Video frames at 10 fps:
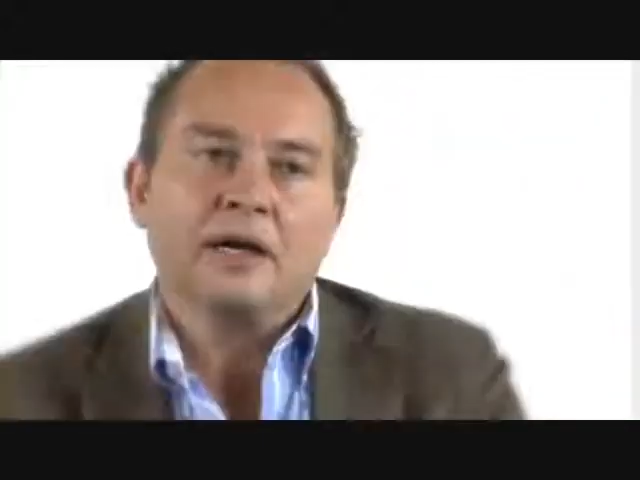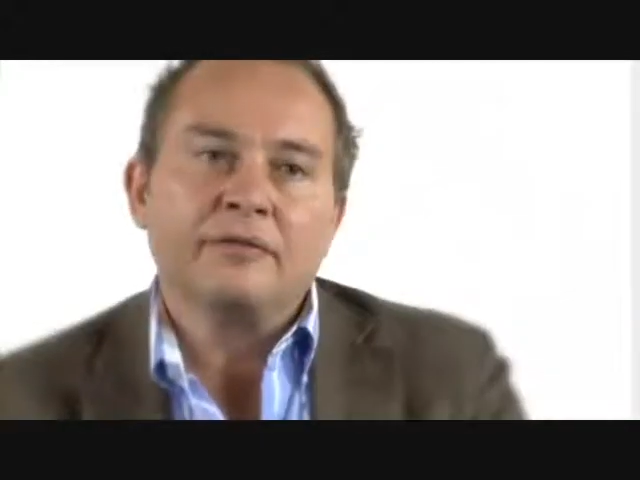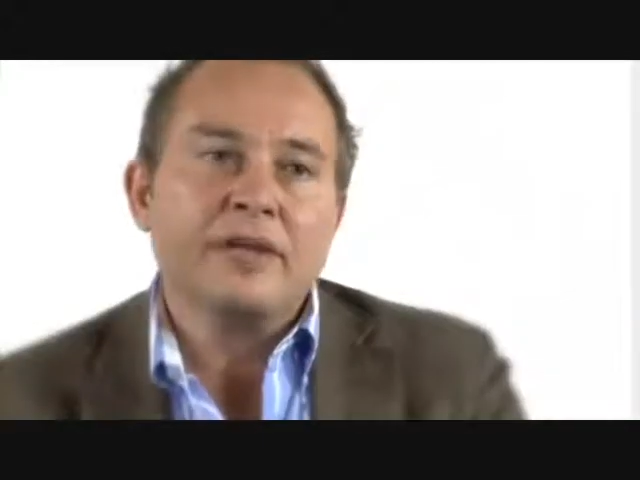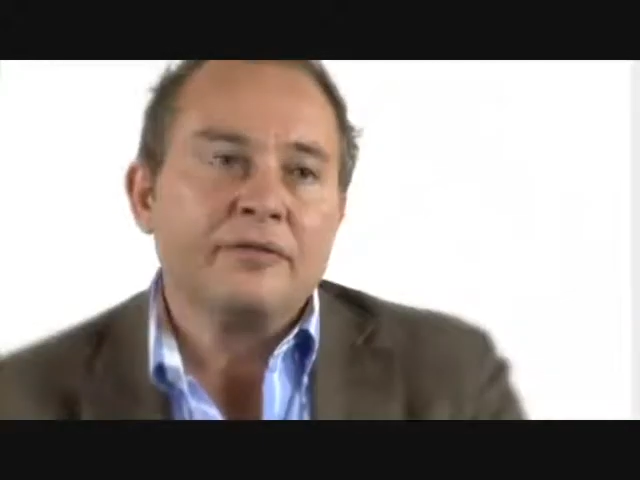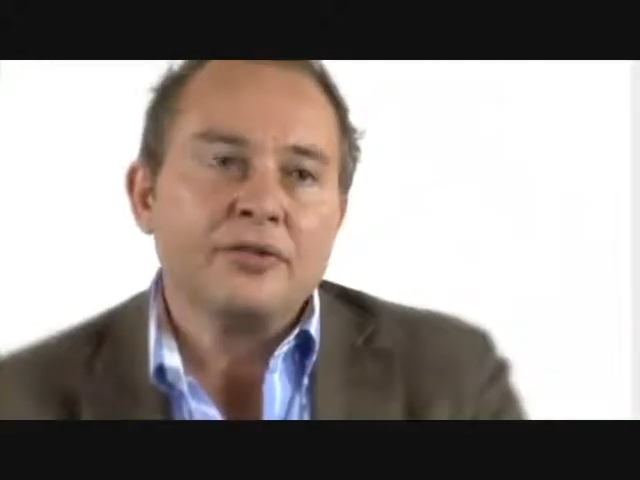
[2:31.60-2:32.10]

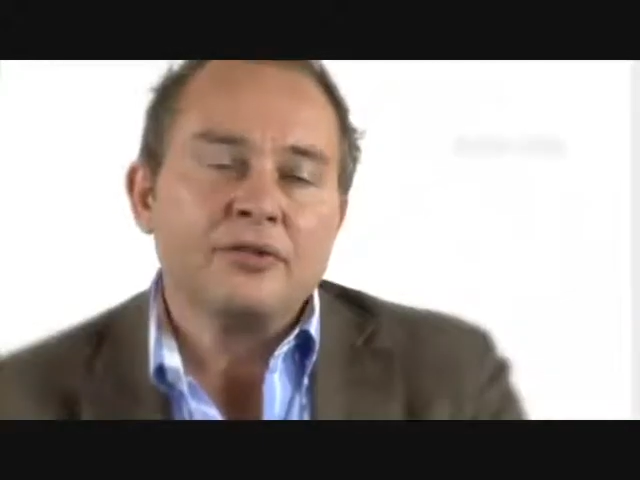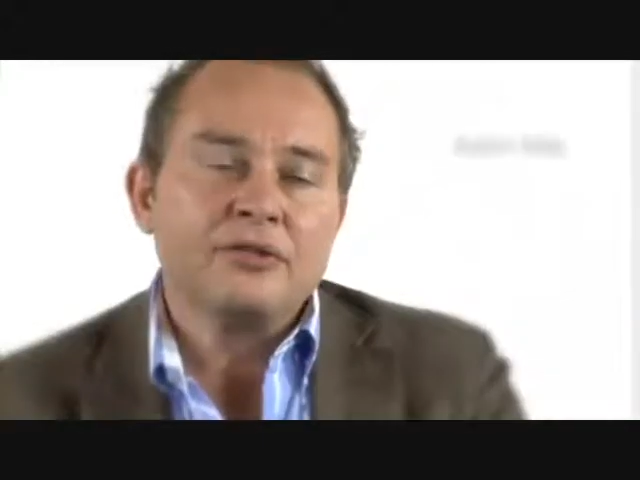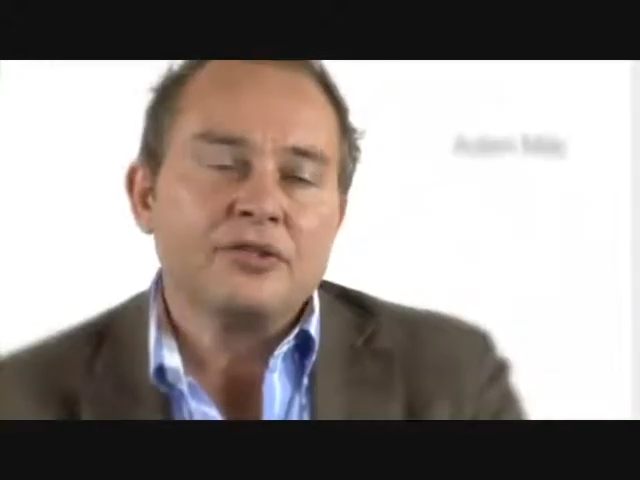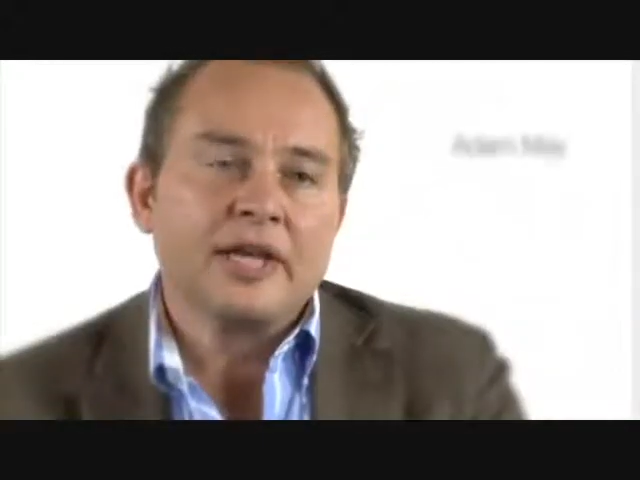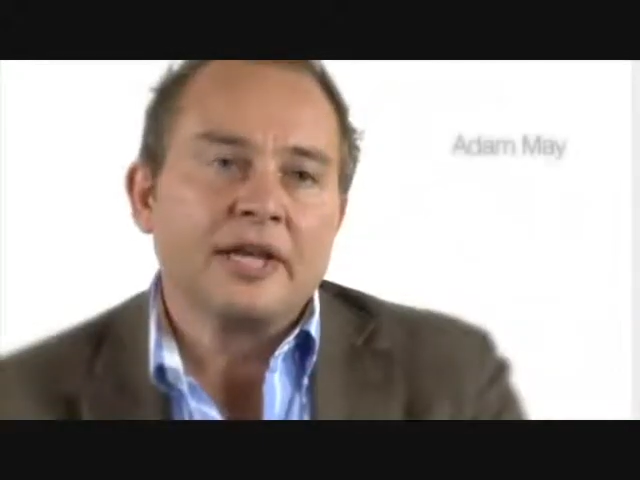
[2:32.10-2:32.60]
I've never
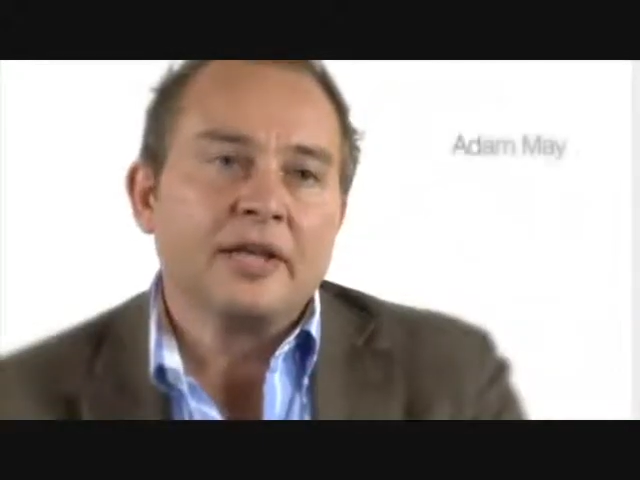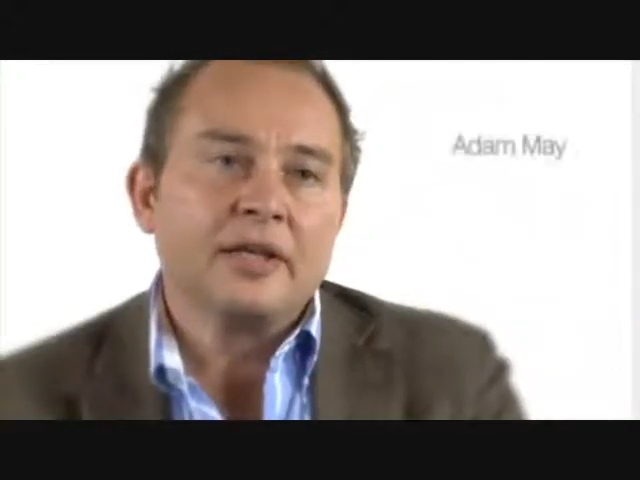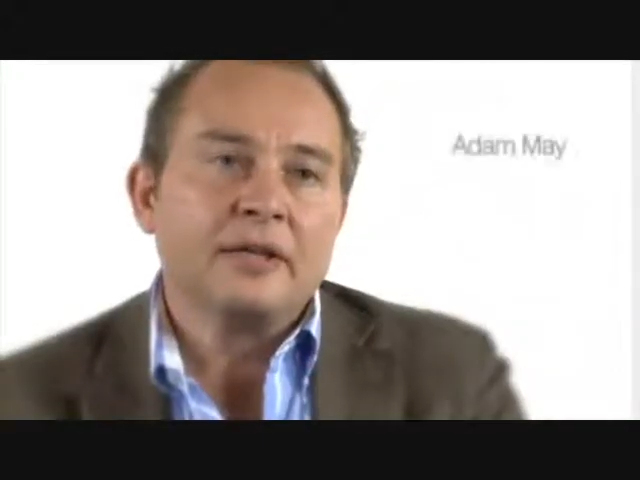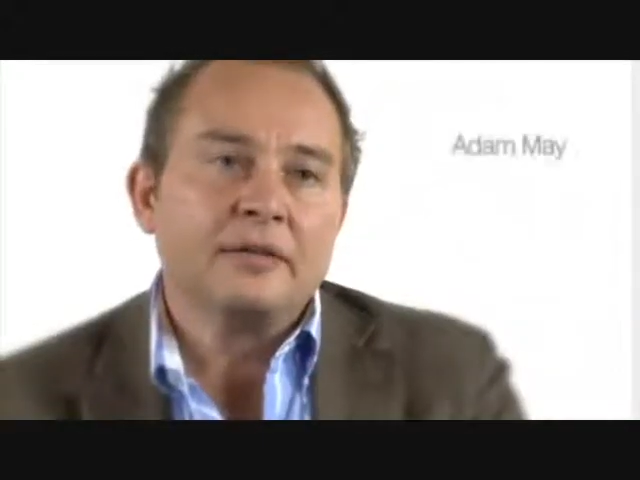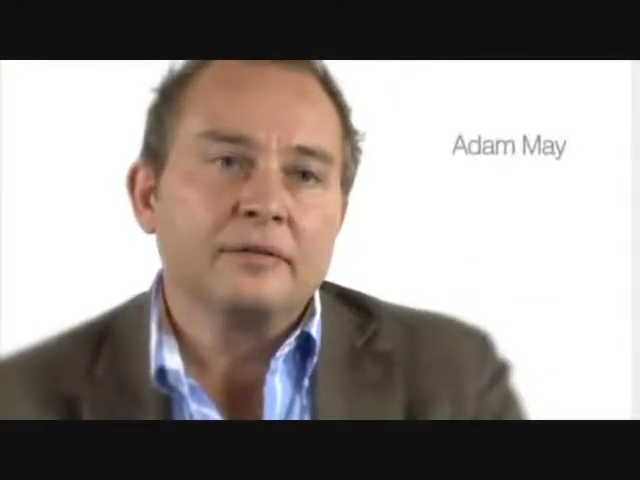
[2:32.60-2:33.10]
used
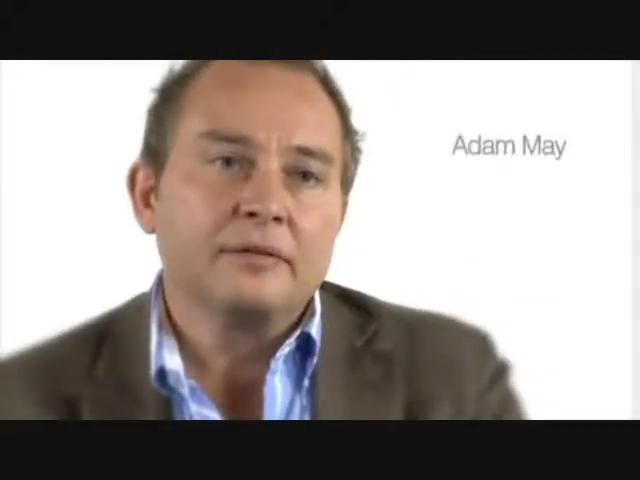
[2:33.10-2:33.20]
any